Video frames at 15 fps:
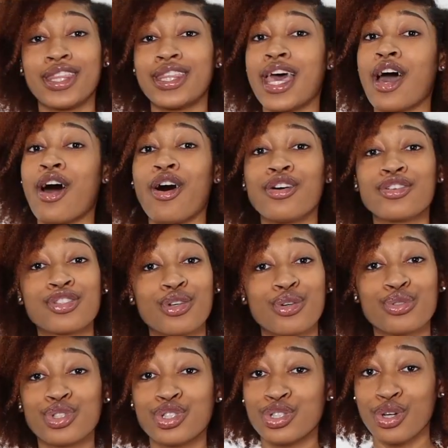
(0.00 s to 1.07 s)
that
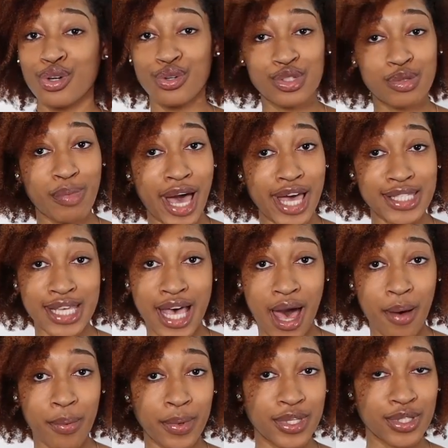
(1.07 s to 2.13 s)
also shows my
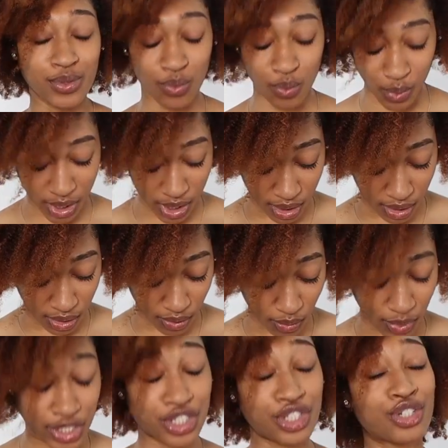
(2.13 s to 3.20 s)
top as well.
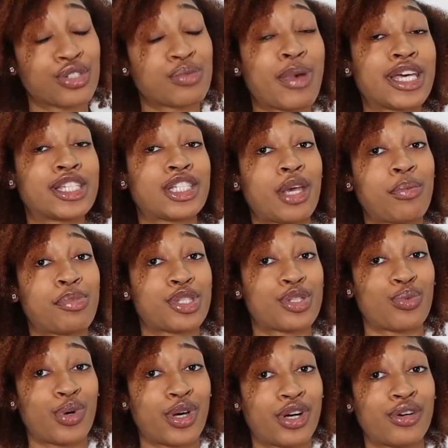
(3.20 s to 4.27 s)
Well, it shows my shape
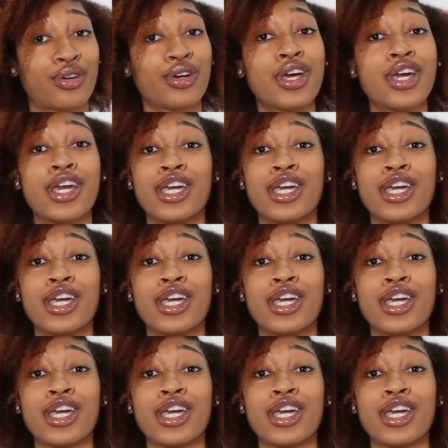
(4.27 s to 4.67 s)
as well.